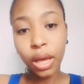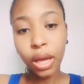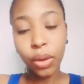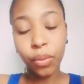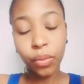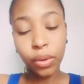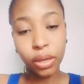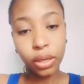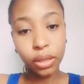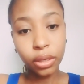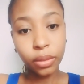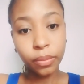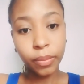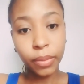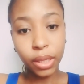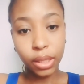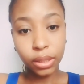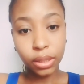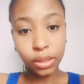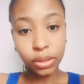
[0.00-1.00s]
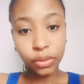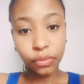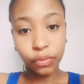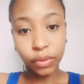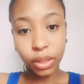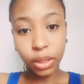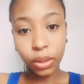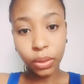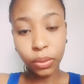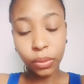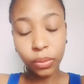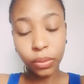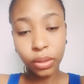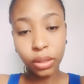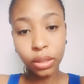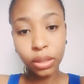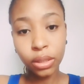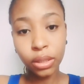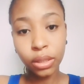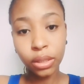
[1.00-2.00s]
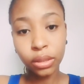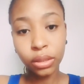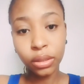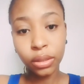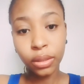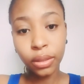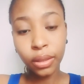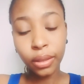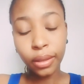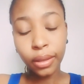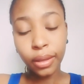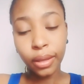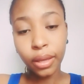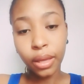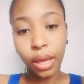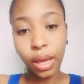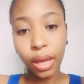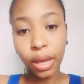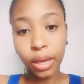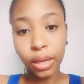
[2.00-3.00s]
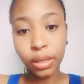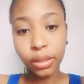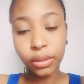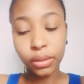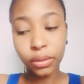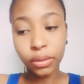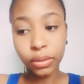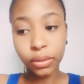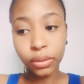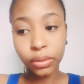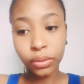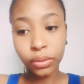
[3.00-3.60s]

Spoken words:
I wanted to make this video and